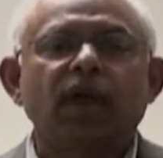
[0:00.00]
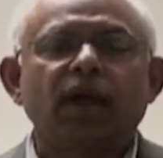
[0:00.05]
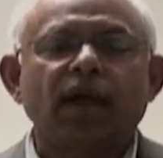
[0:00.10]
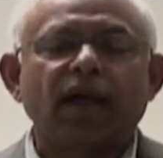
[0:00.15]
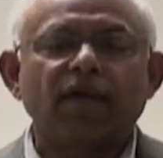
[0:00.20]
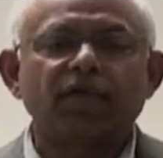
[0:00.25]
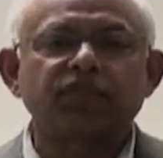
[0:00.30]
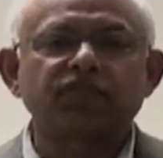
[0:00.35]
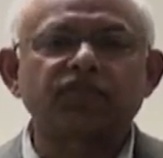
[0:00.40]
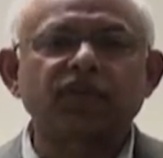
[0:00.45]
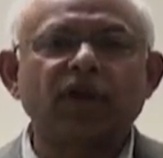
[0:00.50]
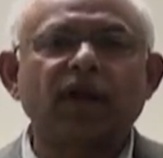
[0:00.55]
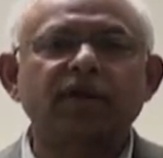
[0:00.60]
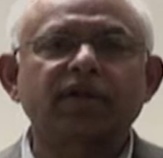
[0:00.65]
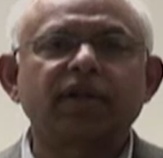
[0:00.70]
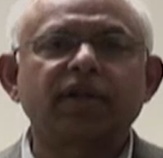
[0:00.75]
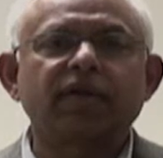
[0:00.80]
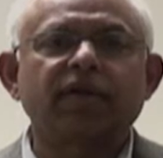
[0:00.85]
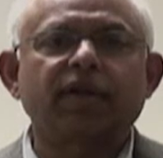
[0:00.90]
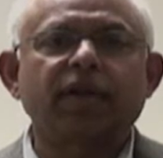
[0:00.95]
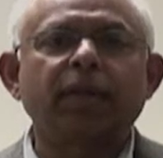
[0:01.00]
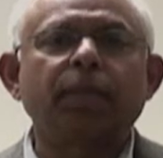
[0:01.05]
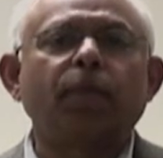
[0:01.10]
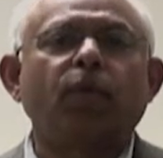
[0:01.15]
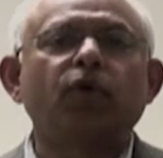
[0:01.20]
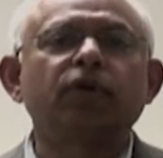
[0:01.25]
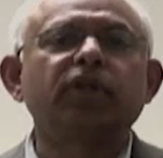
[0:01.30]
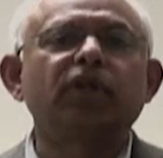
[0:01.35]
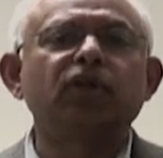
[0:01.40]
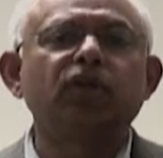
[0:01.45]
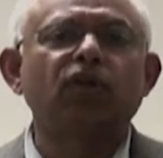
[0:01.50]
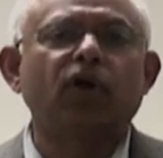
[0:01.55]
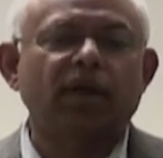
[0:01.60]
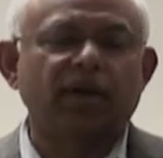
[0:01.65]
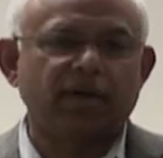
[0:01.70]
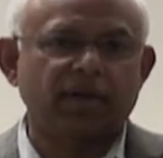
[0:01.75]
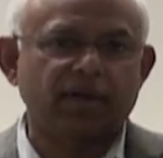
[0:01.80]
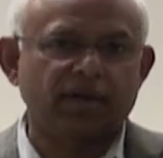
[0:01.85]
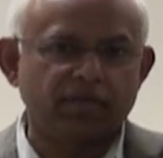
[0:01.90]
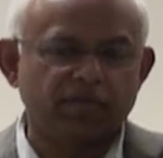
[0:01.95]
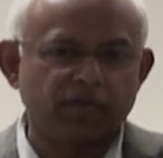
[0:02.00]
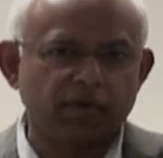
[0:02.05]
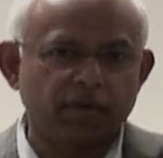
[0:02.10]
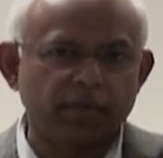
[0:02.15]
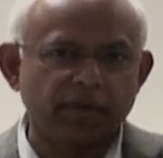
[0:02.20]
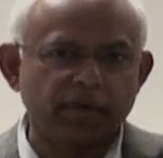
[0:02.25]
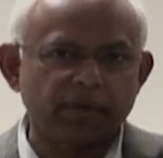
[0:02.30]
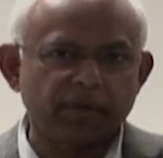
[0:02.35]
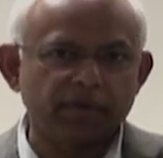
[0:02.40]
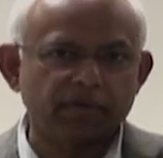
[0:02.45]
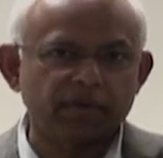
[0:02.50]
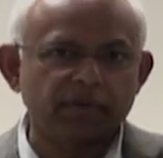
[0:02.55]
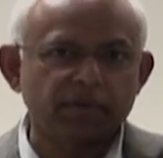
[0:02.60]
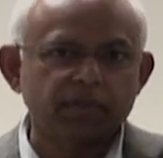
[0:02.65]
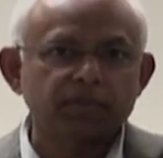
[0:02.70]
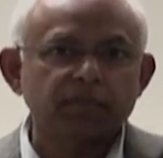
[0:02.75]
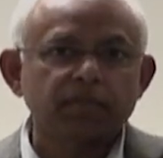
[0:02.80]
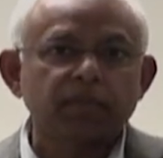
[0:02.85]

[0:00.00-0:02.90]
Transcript: have started reporting non-conformities.